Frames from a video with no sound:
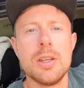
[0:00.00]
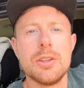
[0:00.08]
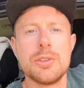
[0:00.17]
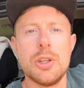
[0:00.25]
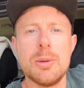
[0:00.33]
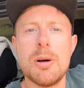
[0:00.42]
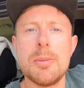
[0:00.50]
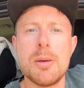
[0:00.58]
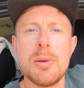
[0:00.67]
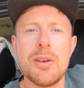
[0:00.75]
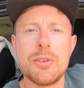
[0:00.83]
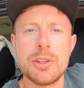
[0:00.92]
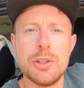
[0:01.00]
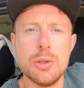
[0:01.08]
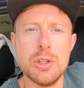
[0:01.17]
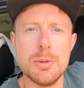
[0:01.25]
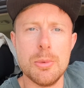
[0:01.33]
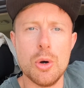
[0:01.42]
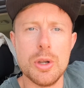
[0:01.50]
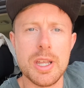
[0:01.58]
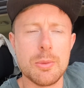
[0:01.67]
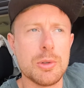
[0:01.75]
So there might be a bit of a queue in the morning.